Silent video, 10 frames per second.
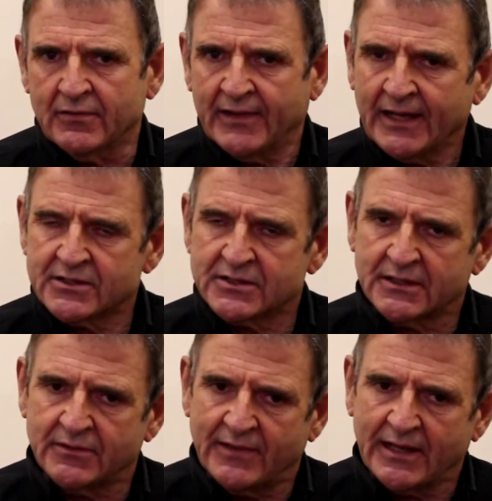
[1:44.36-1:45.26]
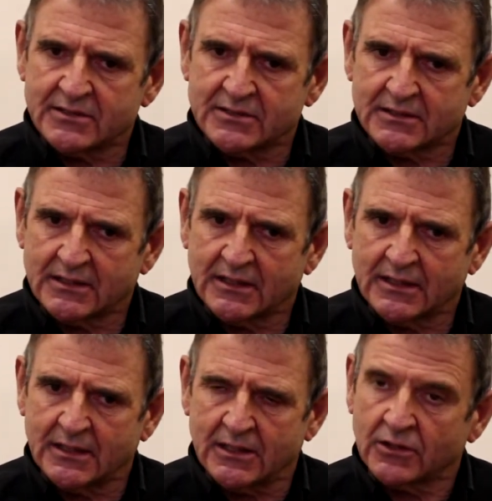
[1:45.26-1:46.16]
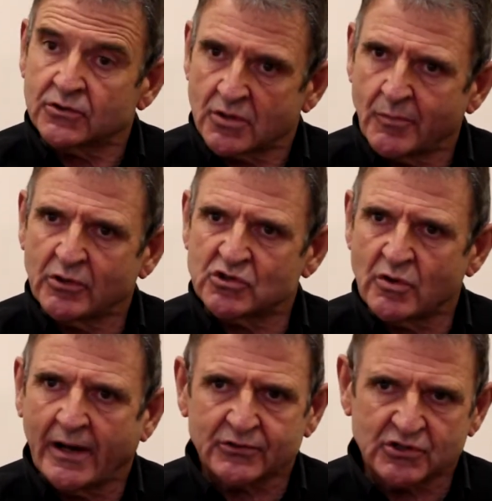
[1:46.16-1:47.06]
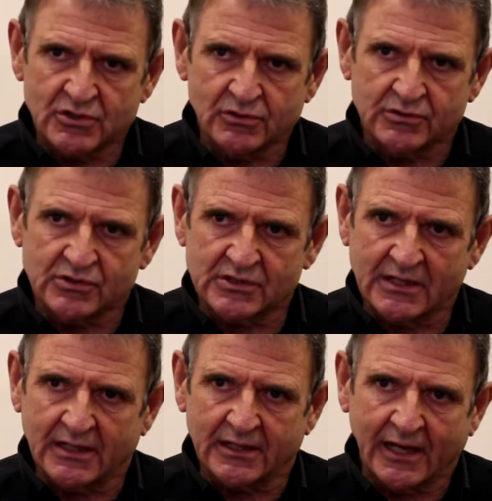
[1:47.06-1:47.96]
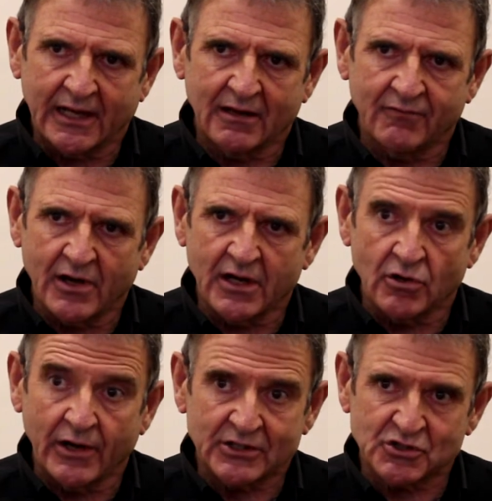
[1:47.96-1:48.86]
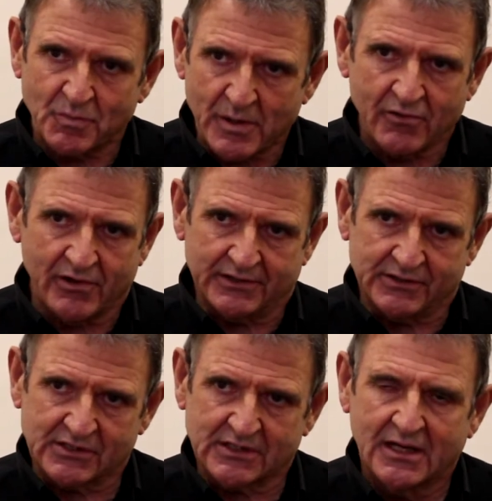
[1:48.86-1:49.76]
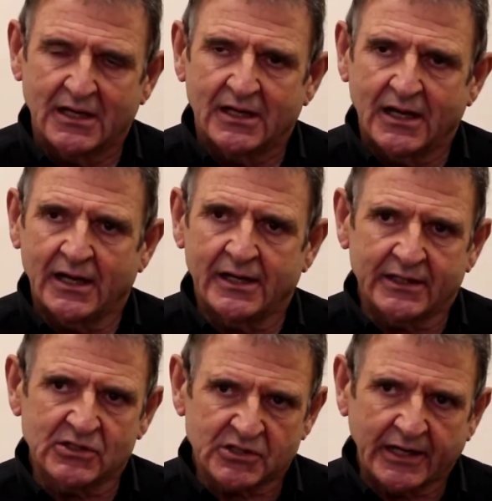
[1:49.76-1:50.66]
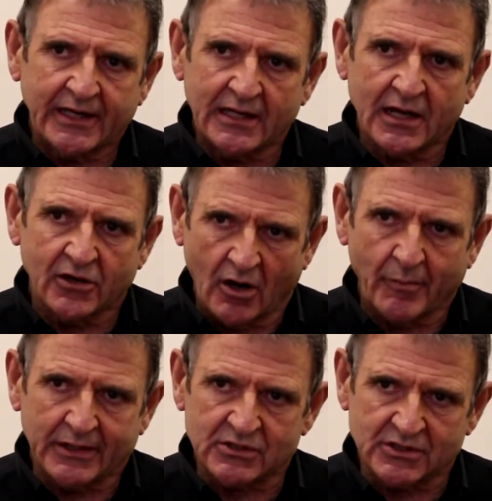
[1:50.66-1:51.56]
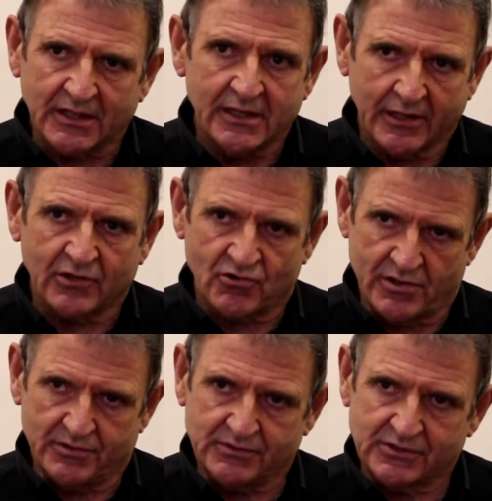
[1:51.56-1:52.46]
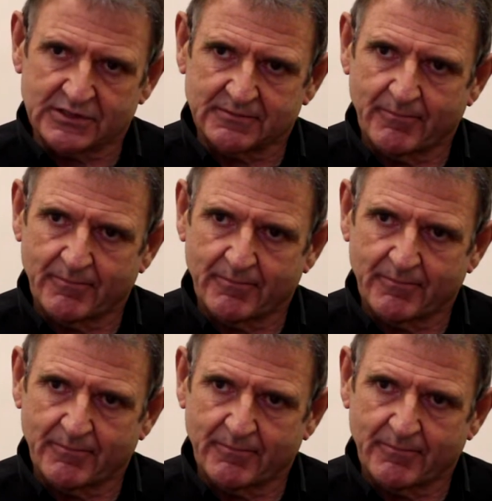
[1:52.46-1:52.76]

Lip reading: that contributes to our students getting a very good experience in studying economics here at Rhodes.